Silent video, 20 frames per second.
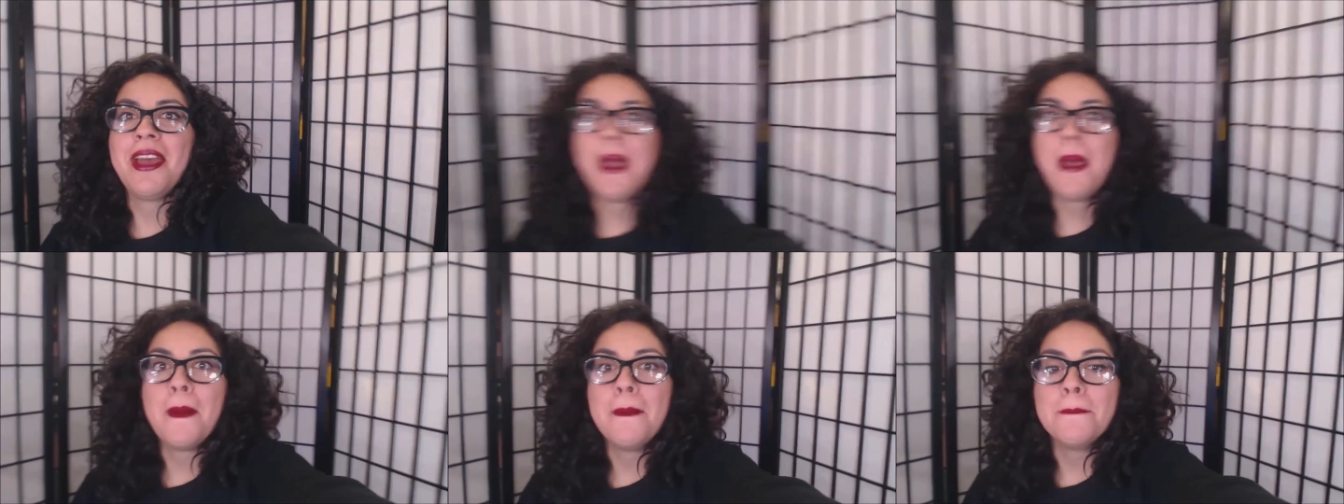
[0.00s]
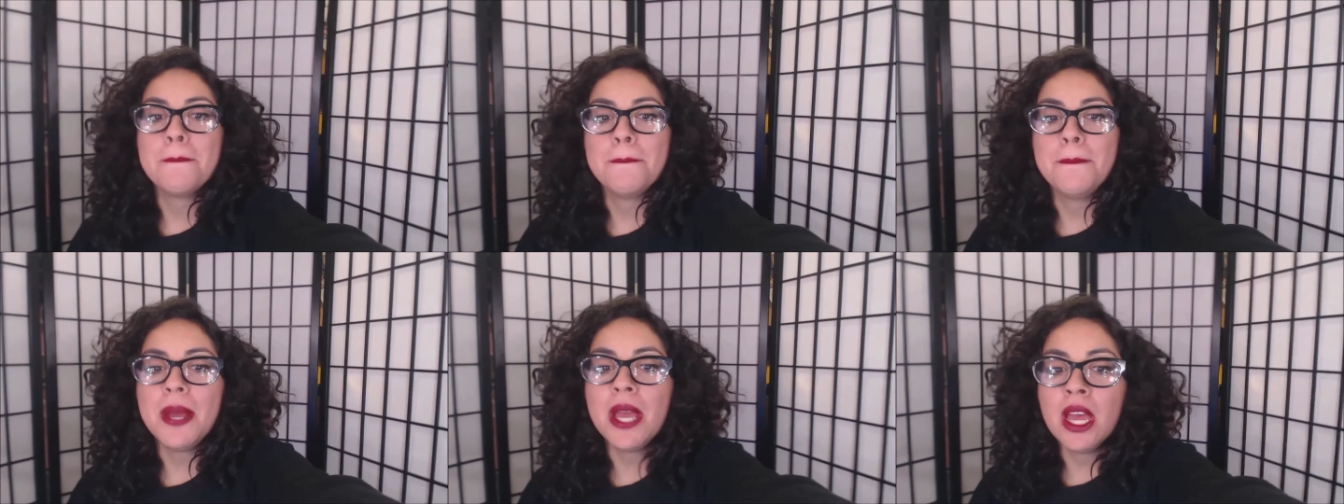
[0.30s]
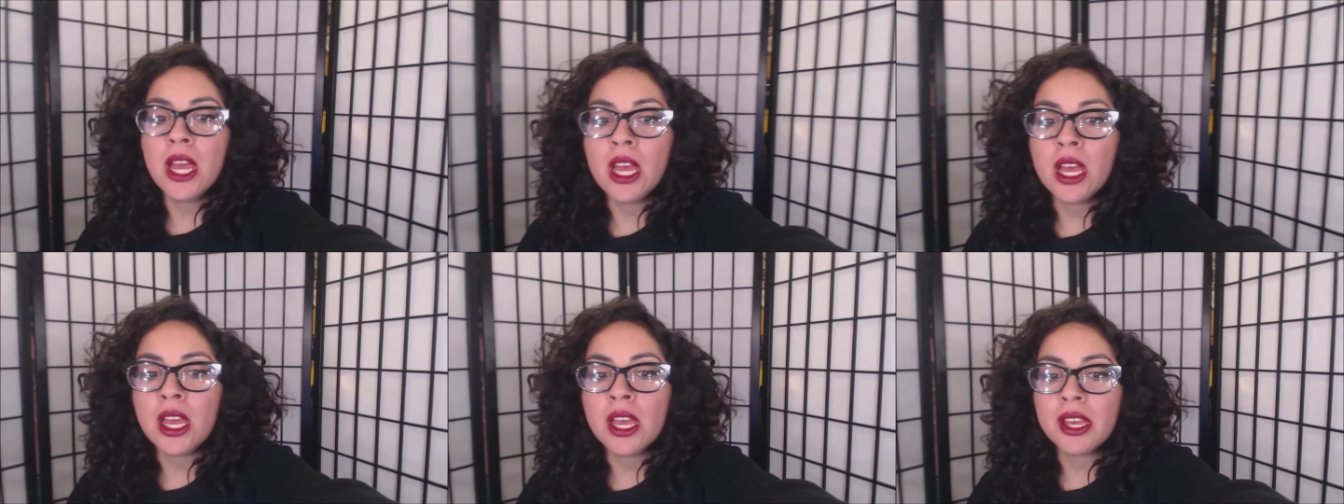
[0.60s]
I'm
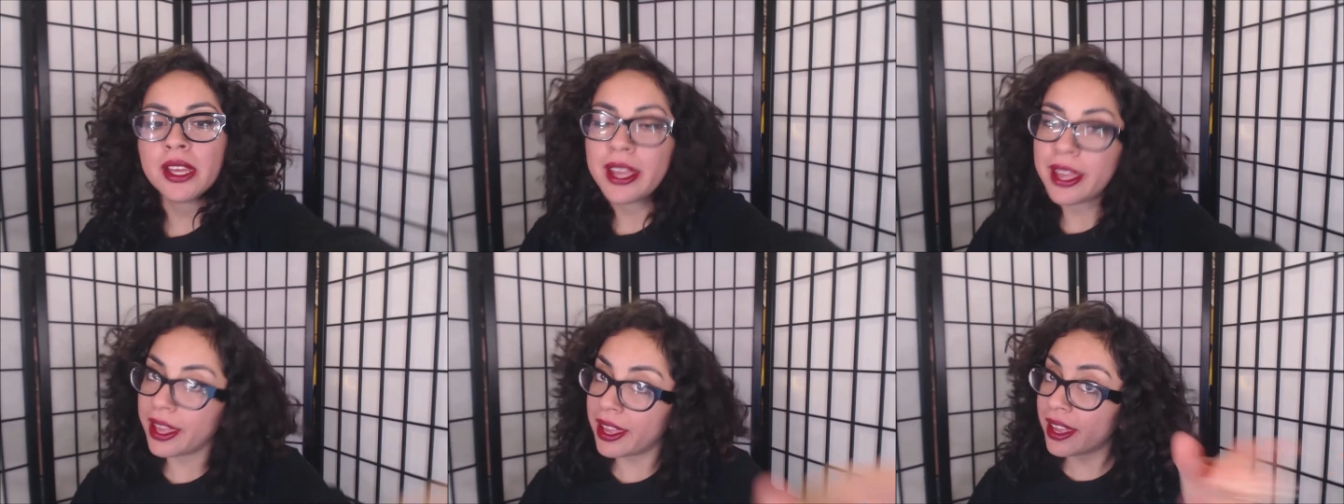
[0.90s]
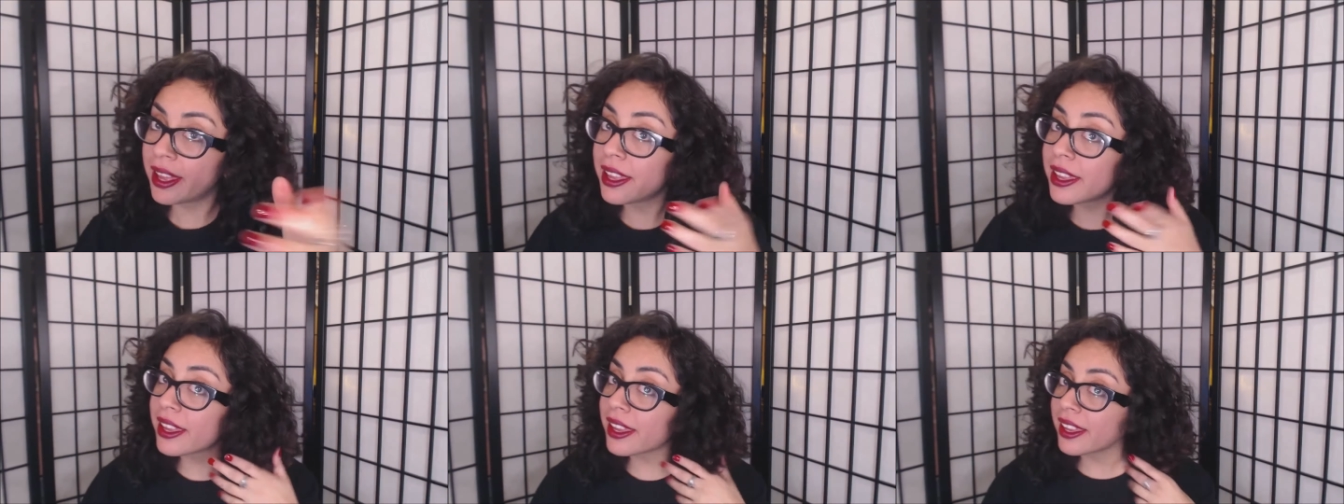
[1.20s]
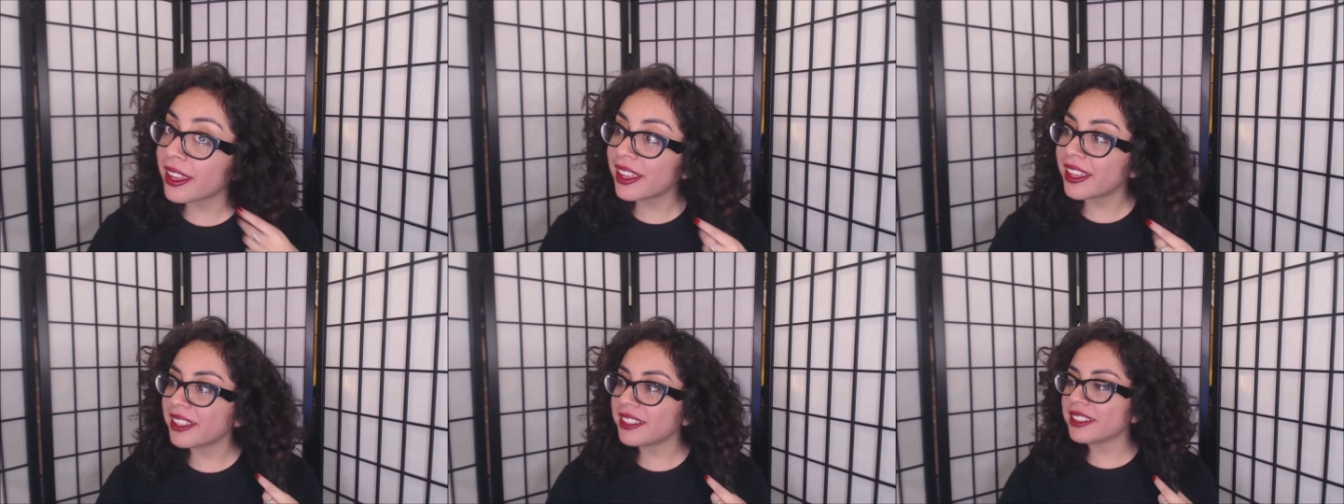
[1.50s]
back
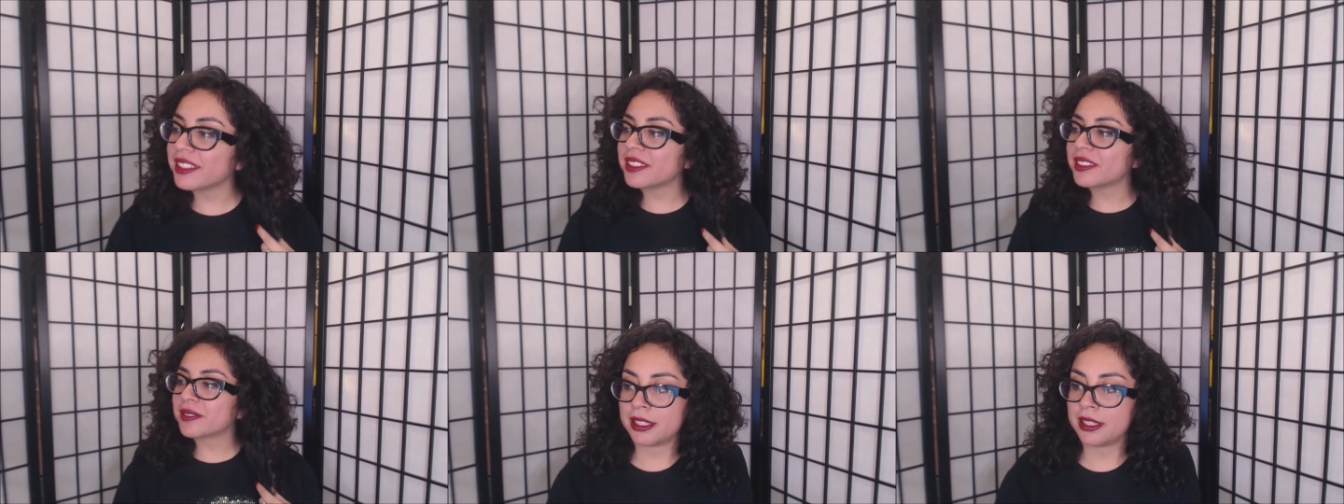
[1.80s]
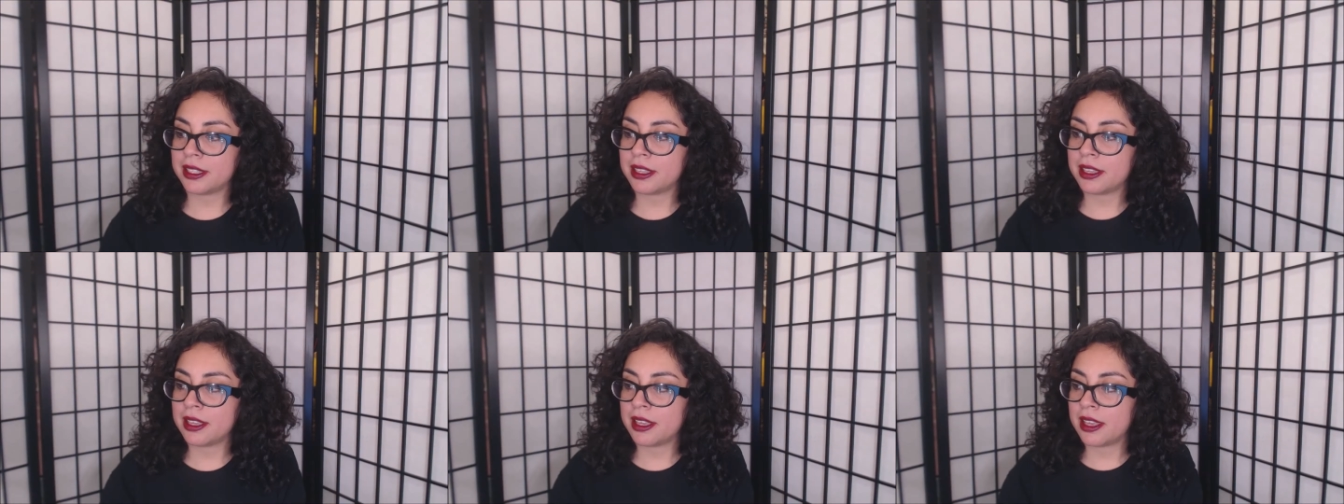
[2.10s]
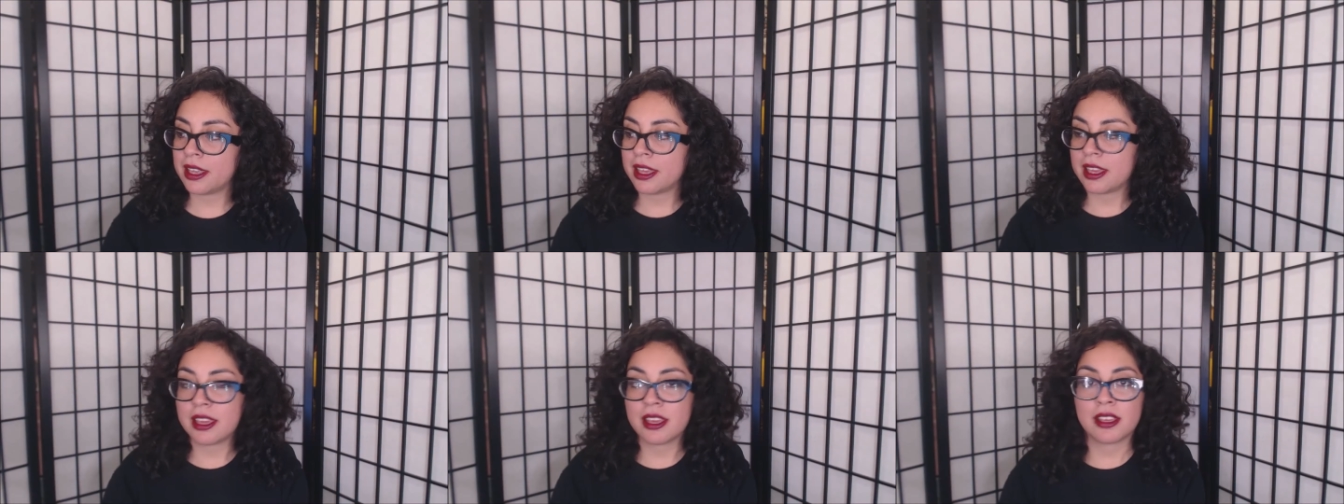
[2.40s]
again.
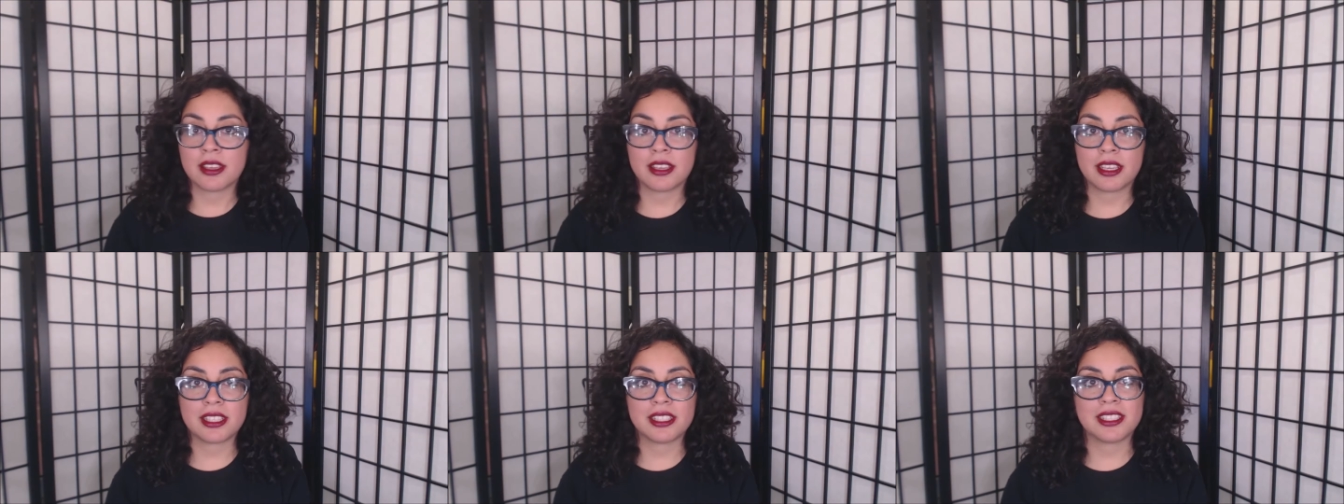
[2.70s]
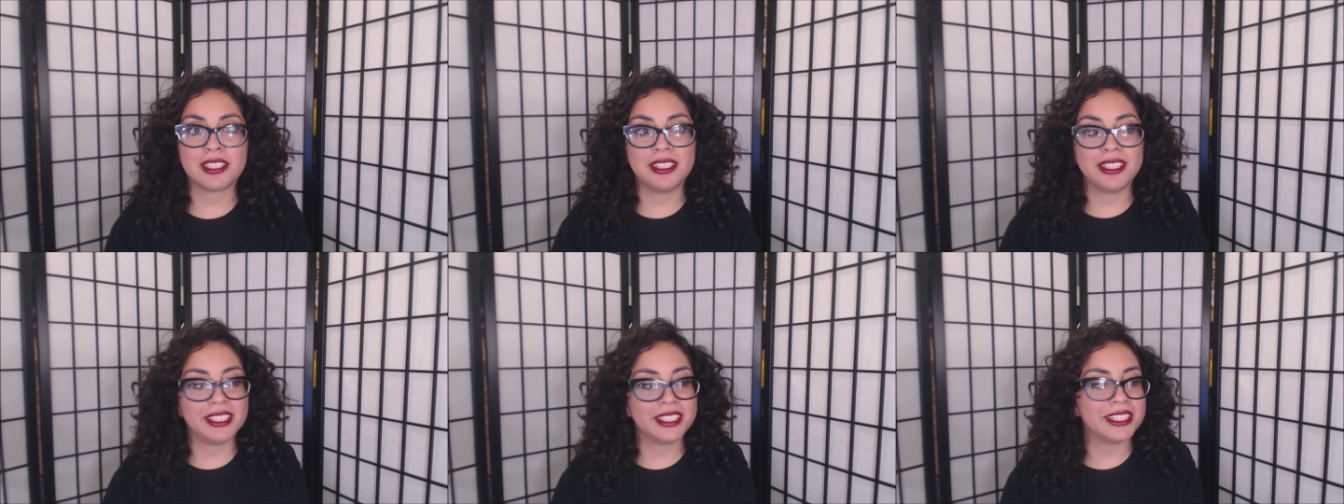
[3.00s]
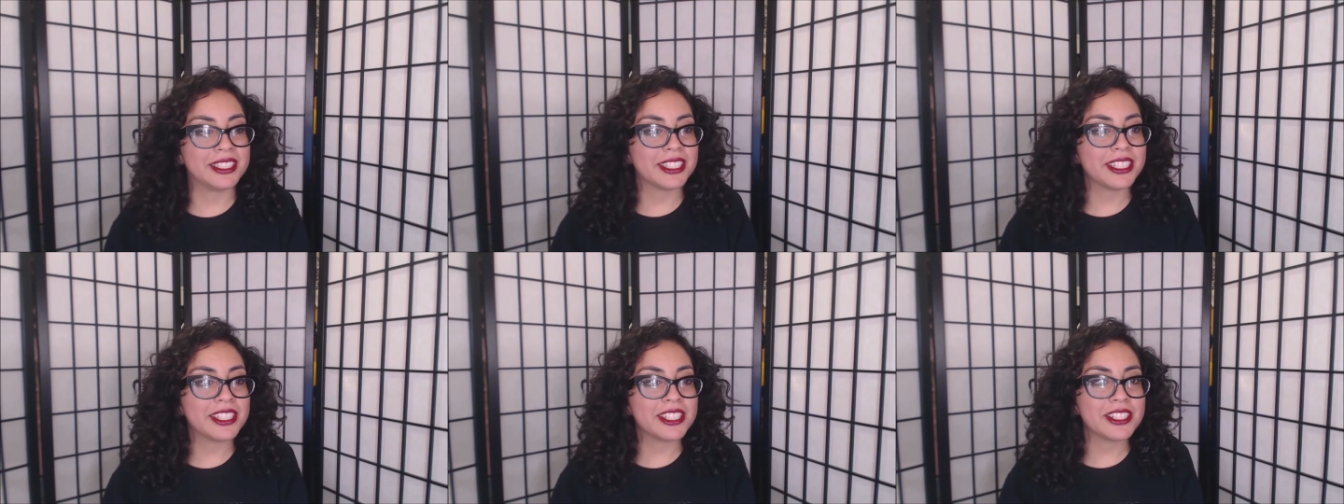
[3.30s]
Yes, so
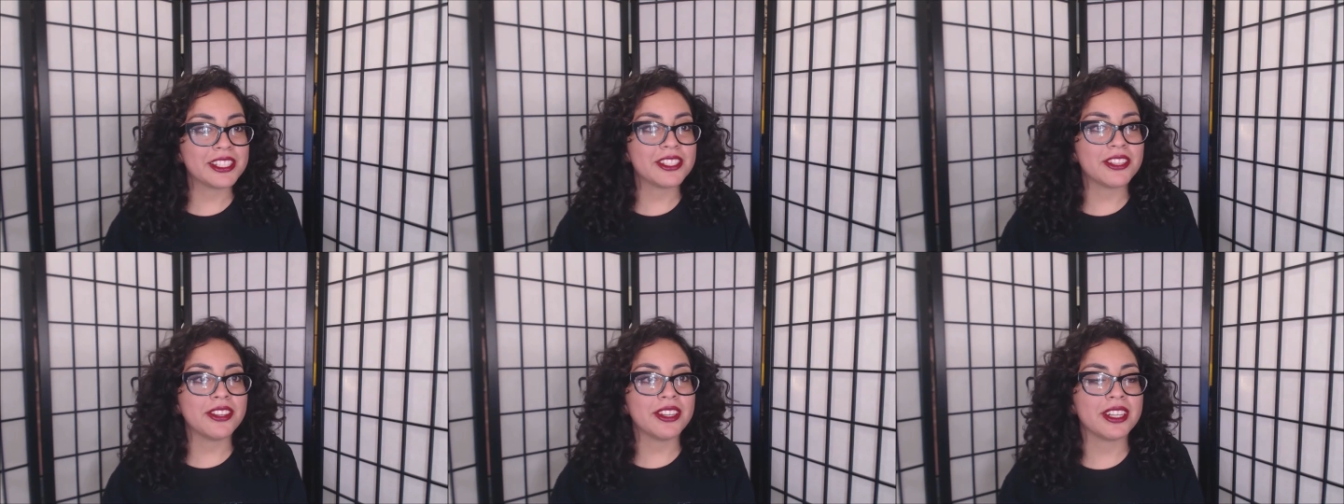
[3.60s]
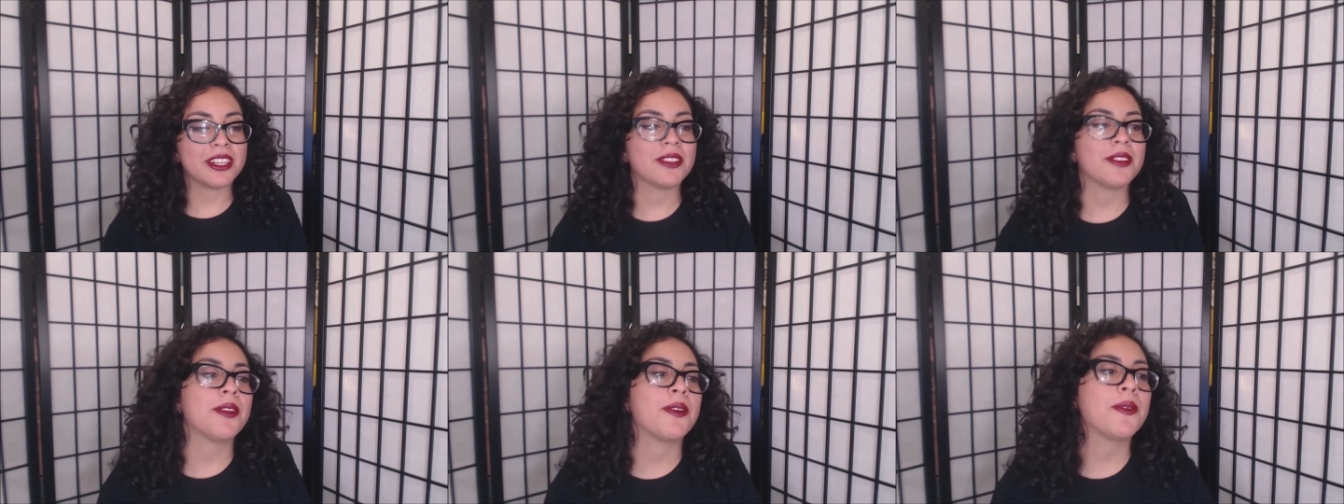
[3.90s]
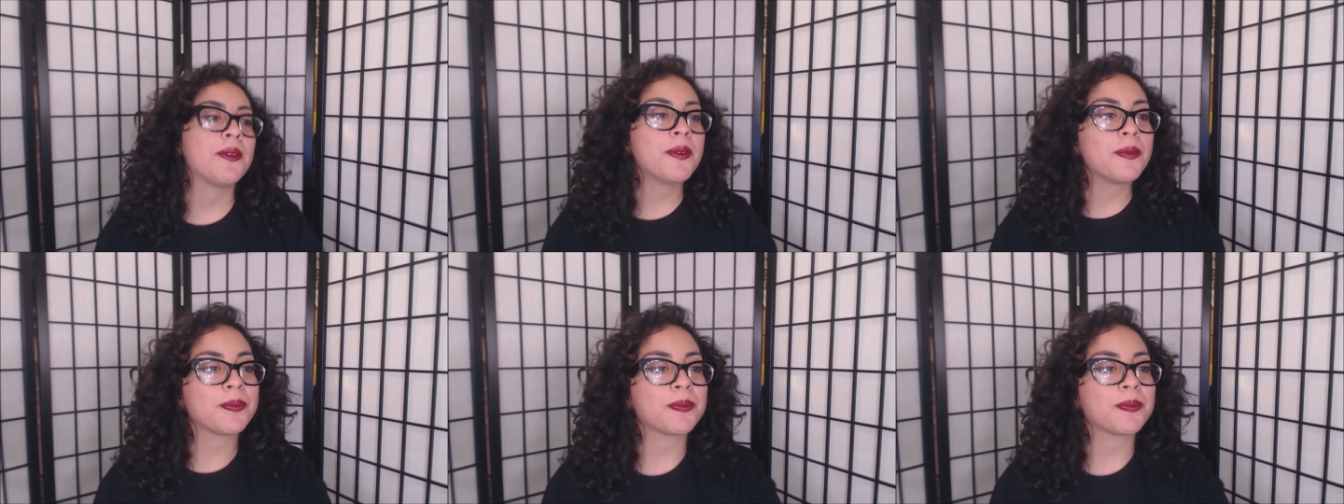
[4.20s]
let's get started.